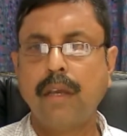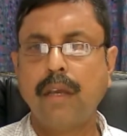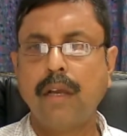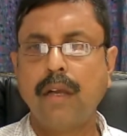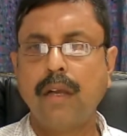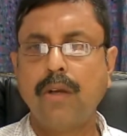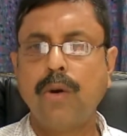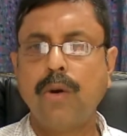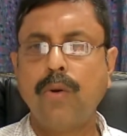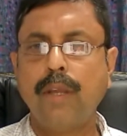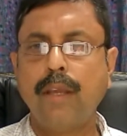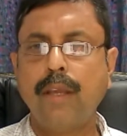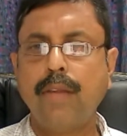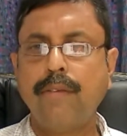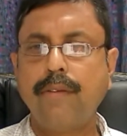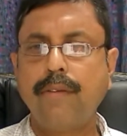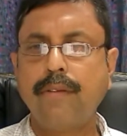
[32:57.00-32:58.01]
Gauri
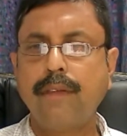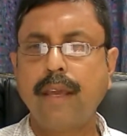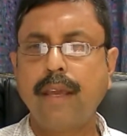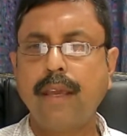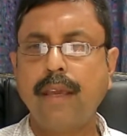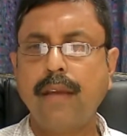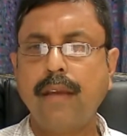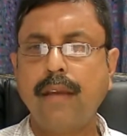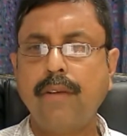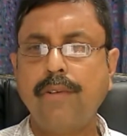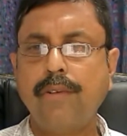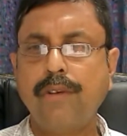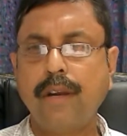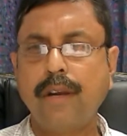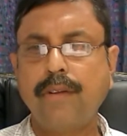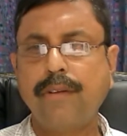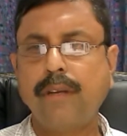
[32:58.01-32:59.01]
is saying
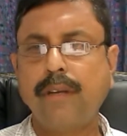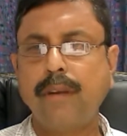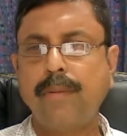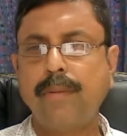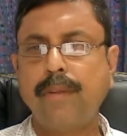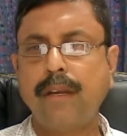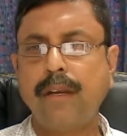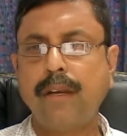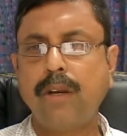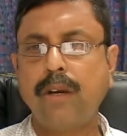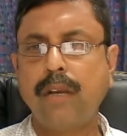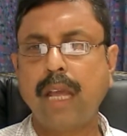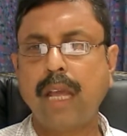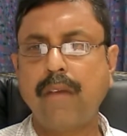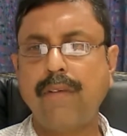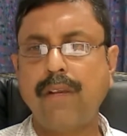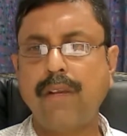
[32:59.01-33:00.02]
transcripts are not
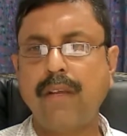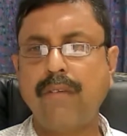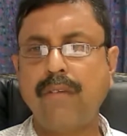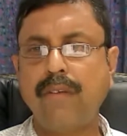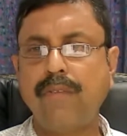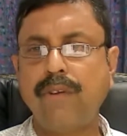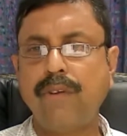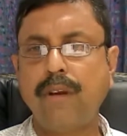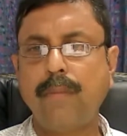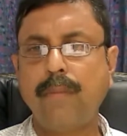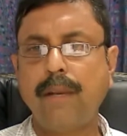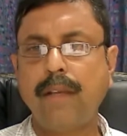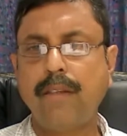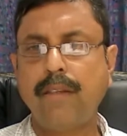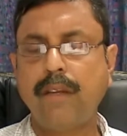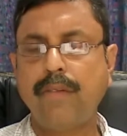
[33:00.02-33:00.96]
available from lecture